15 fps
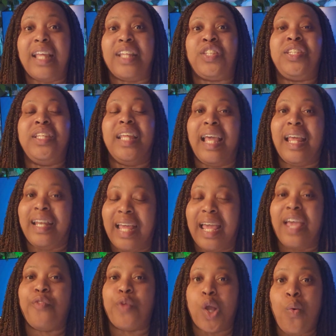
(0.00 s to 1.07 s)
It, it,
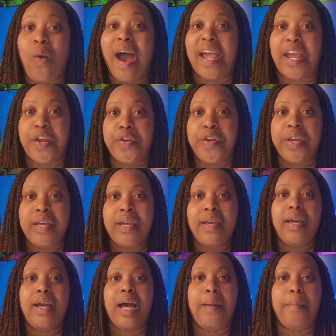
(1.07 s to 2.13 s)
it required
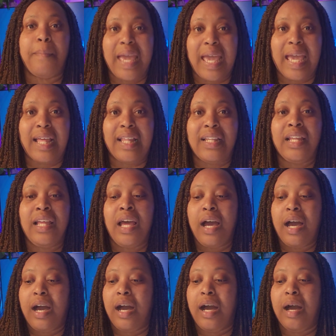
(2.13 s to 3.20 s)
a man,
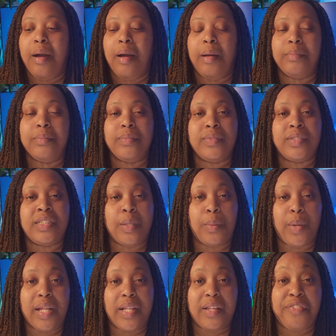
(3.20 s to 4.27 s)
um,
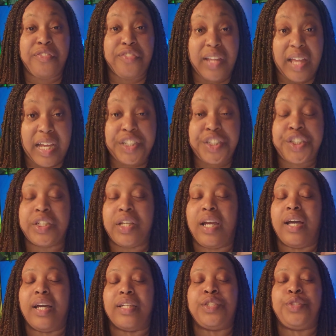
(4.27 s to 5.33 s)
someone in the flesh,
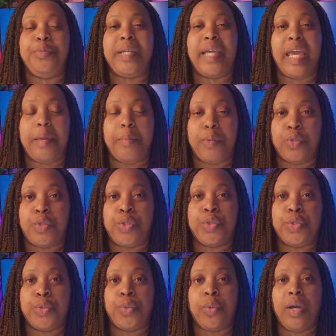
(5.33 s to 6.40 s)
uh, to be able
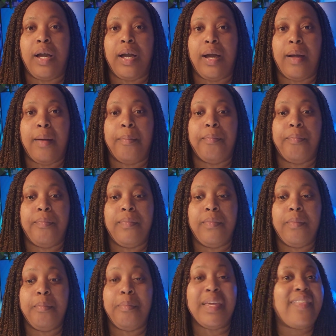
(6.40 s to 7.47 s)
to um,
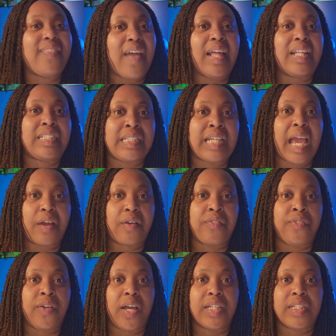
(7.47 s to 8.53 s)
be that
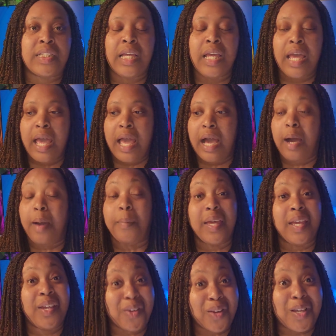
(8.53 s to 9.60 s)
sacrifice. Um, and
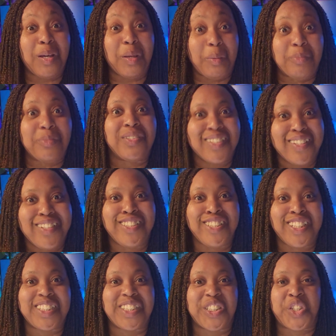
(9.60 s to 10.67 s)
here comes
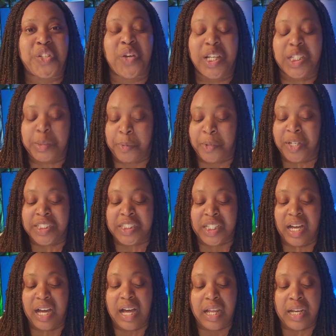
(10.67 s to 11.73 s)
Jesus Christ, praise
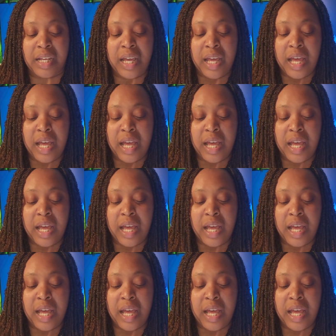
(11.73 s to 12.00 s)
God.